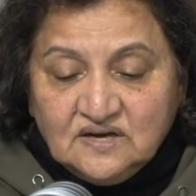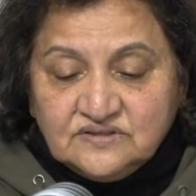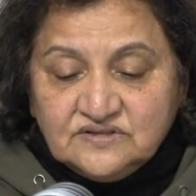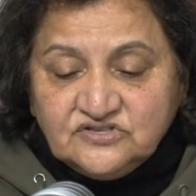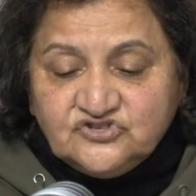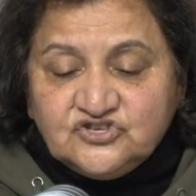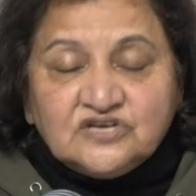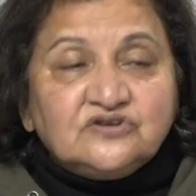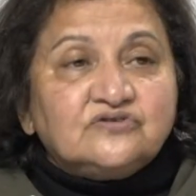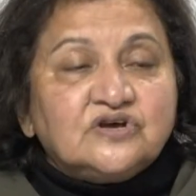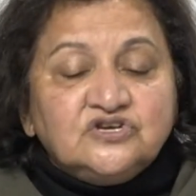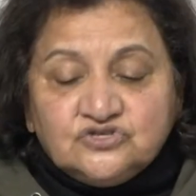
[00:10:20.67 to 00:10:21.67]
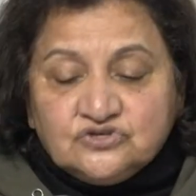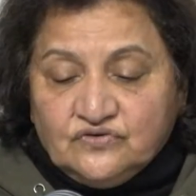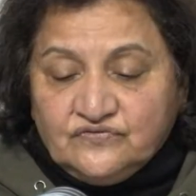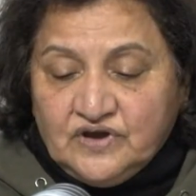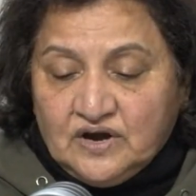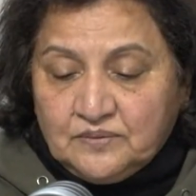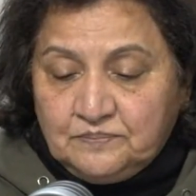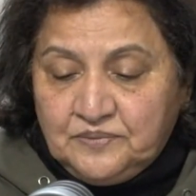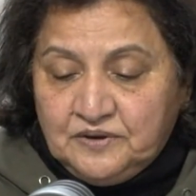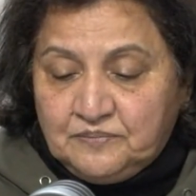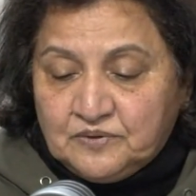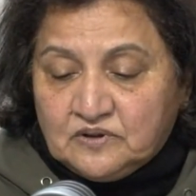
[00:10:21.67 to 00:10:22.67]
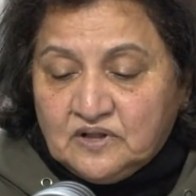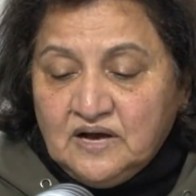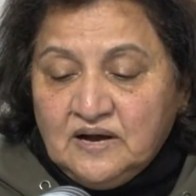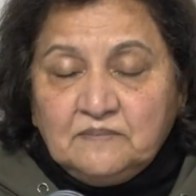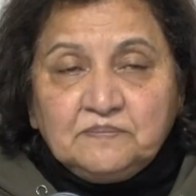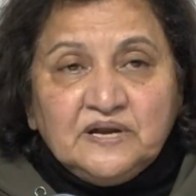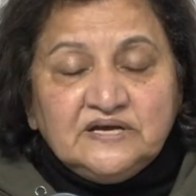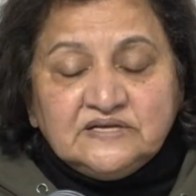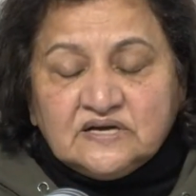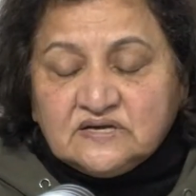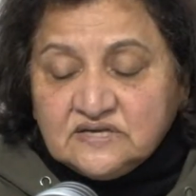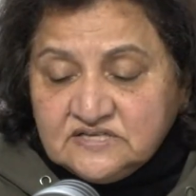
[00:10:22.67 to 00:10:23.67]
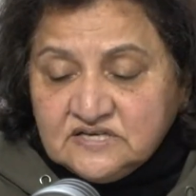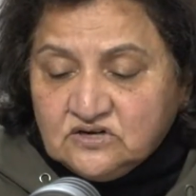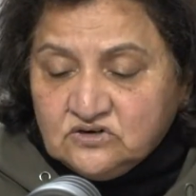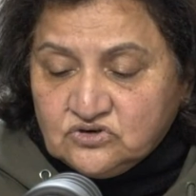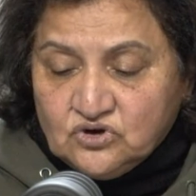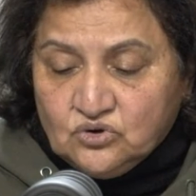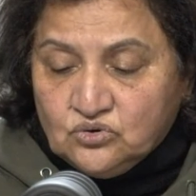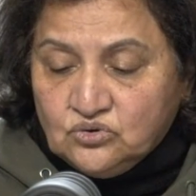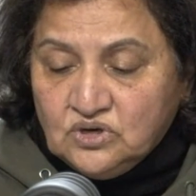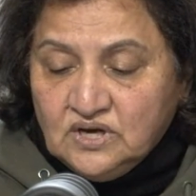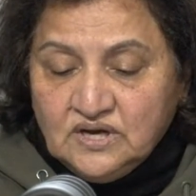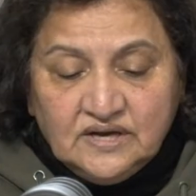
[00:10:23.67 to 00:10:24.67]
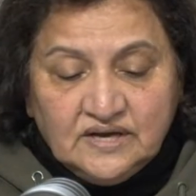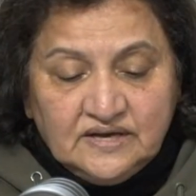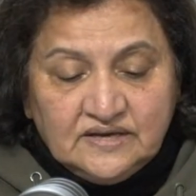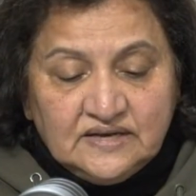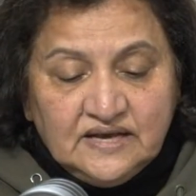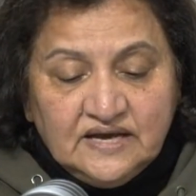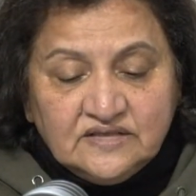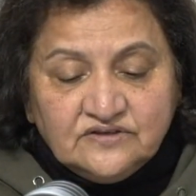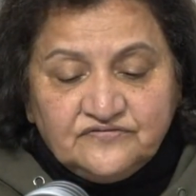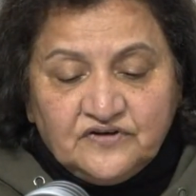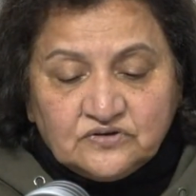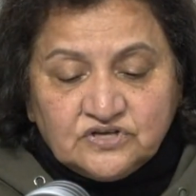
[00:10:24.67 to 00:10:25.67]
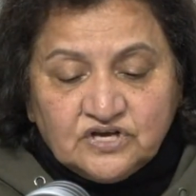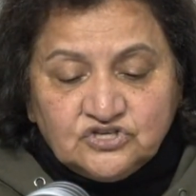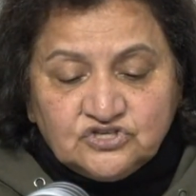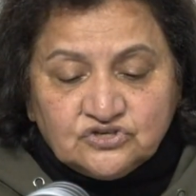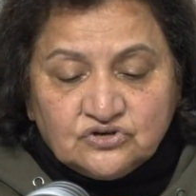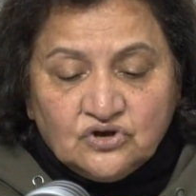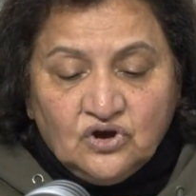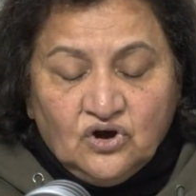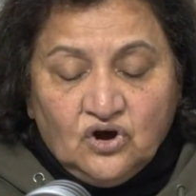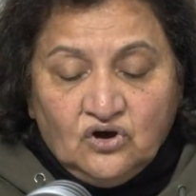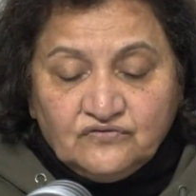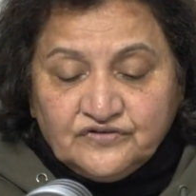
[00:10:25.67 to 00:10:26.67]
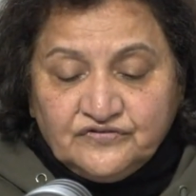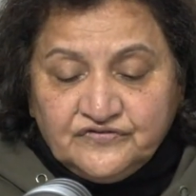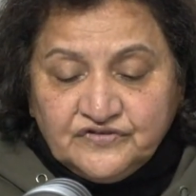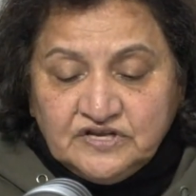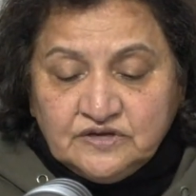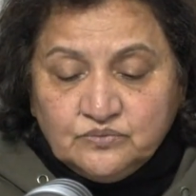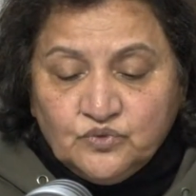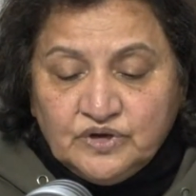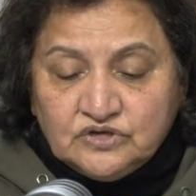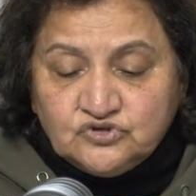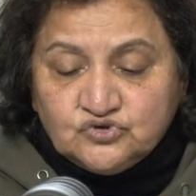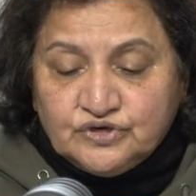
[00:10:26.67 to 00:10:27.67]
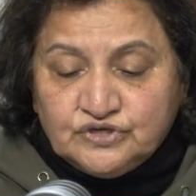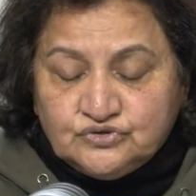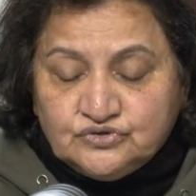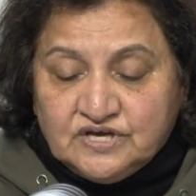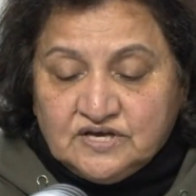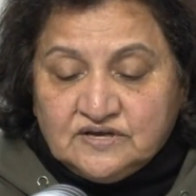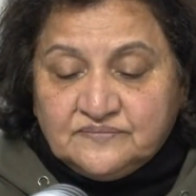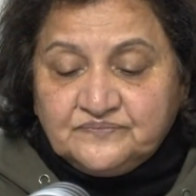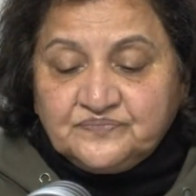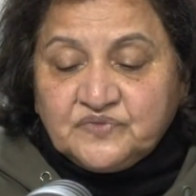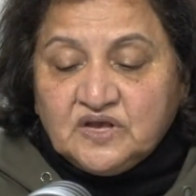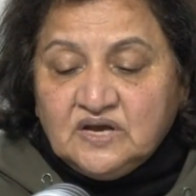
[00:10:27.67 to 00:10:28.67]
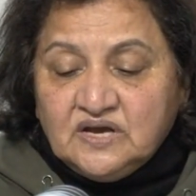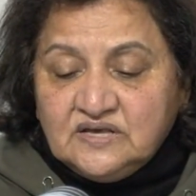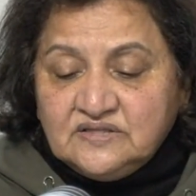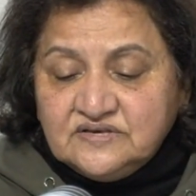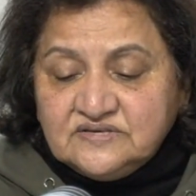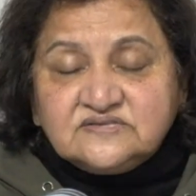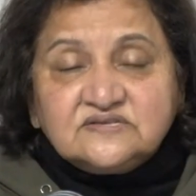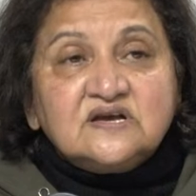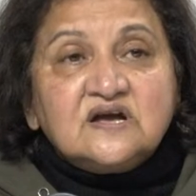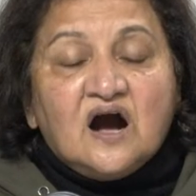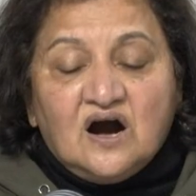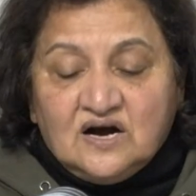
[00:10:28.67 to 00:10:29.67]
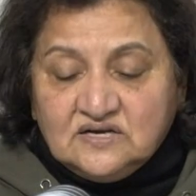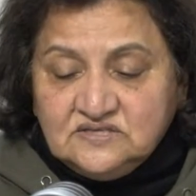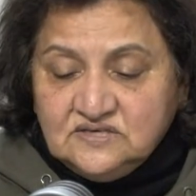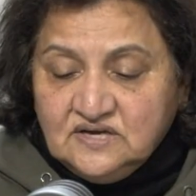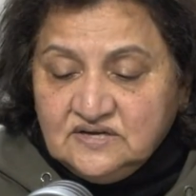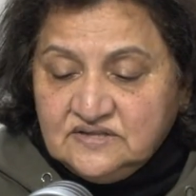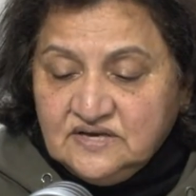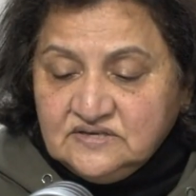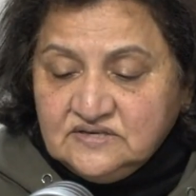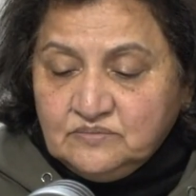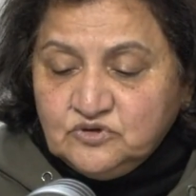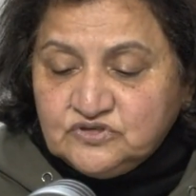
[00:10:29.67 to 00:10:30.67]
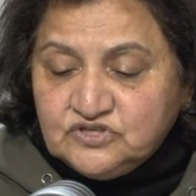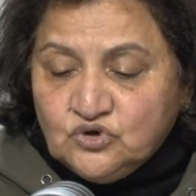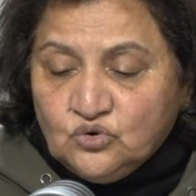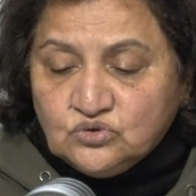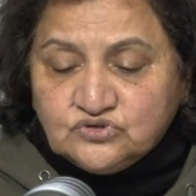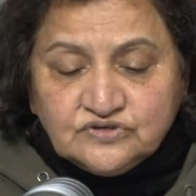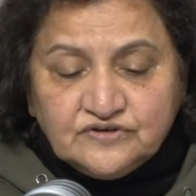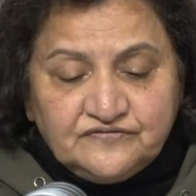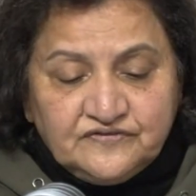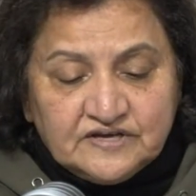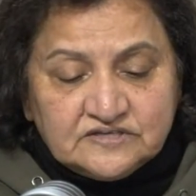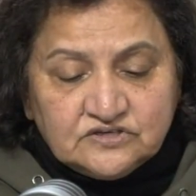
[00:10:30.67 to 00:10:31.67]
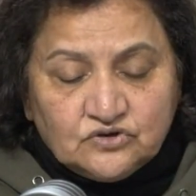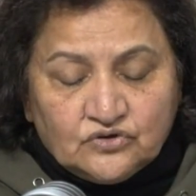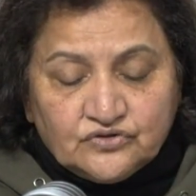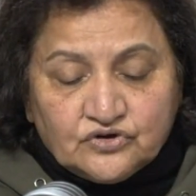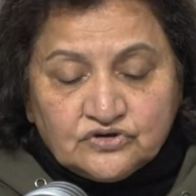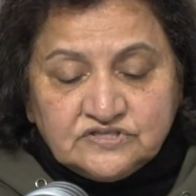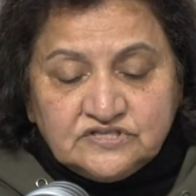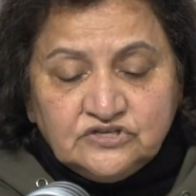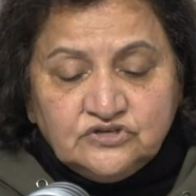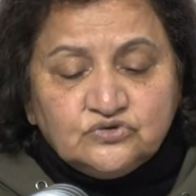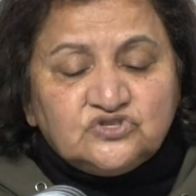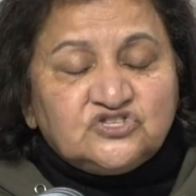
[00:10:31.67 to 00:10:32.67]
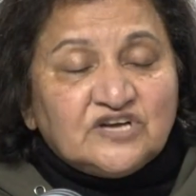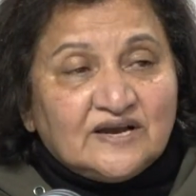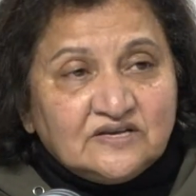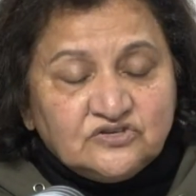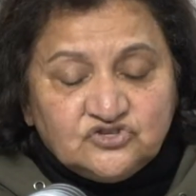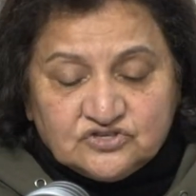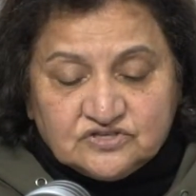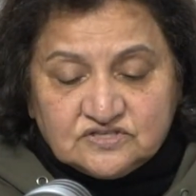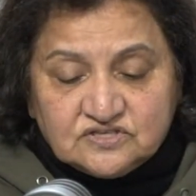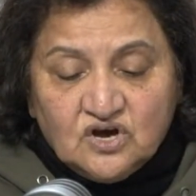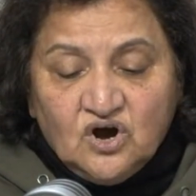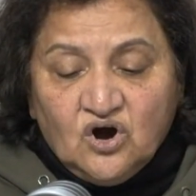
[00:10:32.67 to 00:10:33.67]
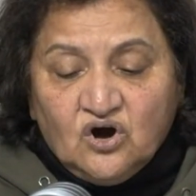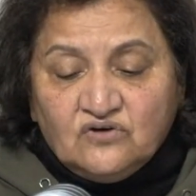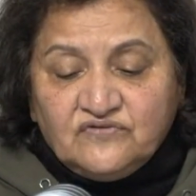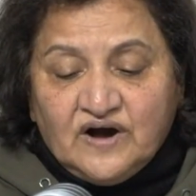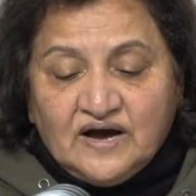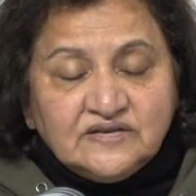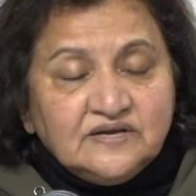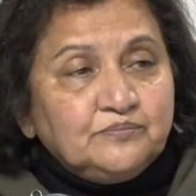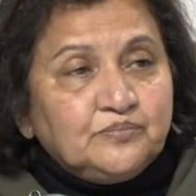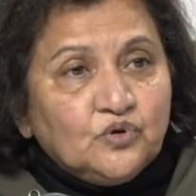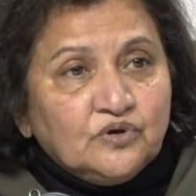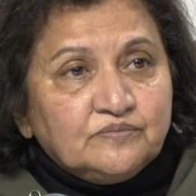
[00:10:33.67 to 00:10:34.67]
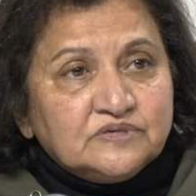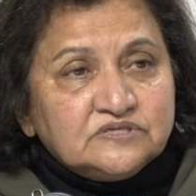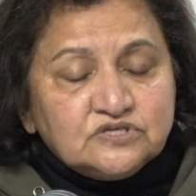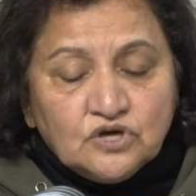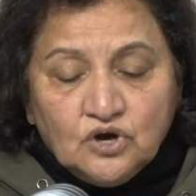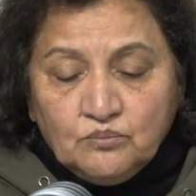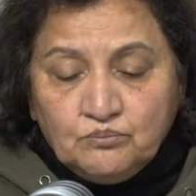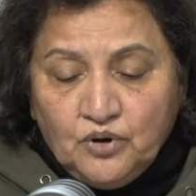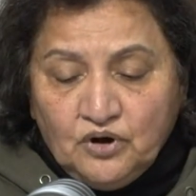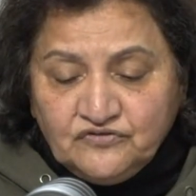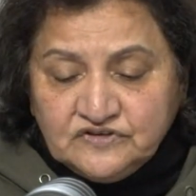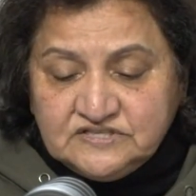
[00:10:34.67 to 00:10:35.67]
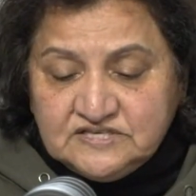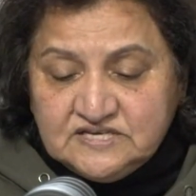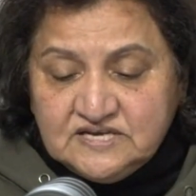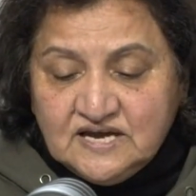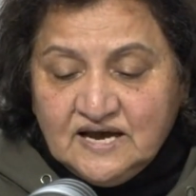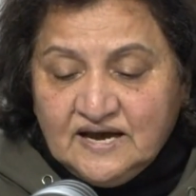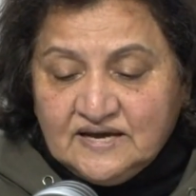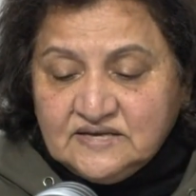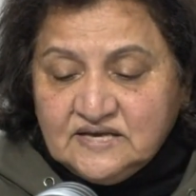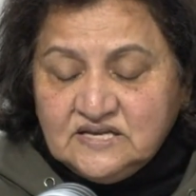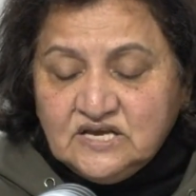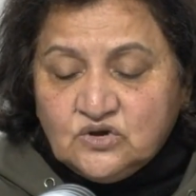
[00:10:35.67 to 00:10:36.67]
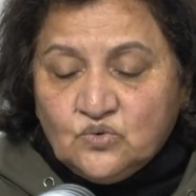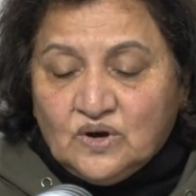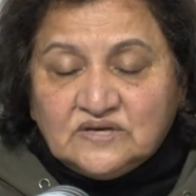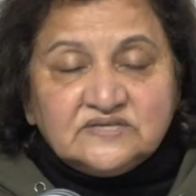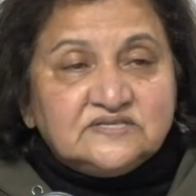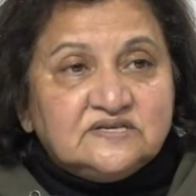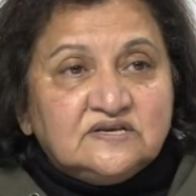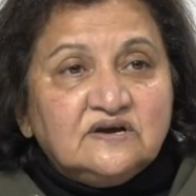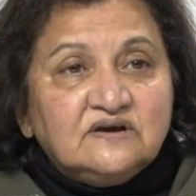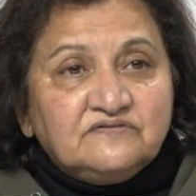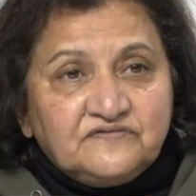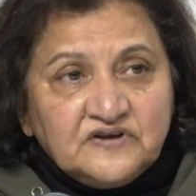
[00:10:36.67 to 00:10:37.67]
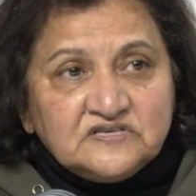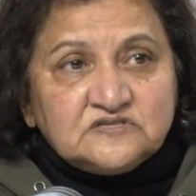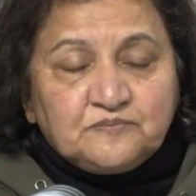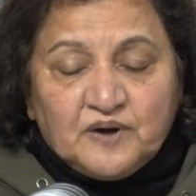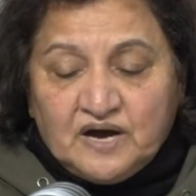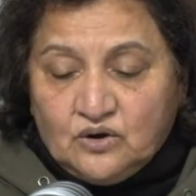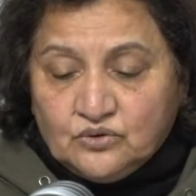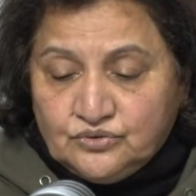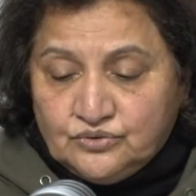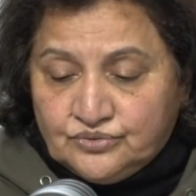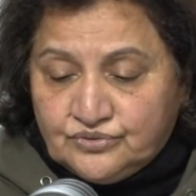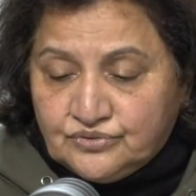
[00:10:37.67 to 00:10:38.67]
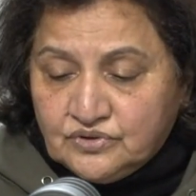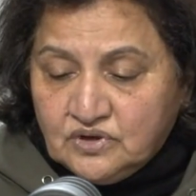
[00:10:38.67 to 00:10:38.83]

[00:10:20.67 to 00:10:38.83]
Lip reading: This generation of young people played a critical role in laying the foundation of the freedom we enjoy today. In this regard, the NWC also reflected on the continued challenges of unemployment, poverty, and inequality faced by our youth.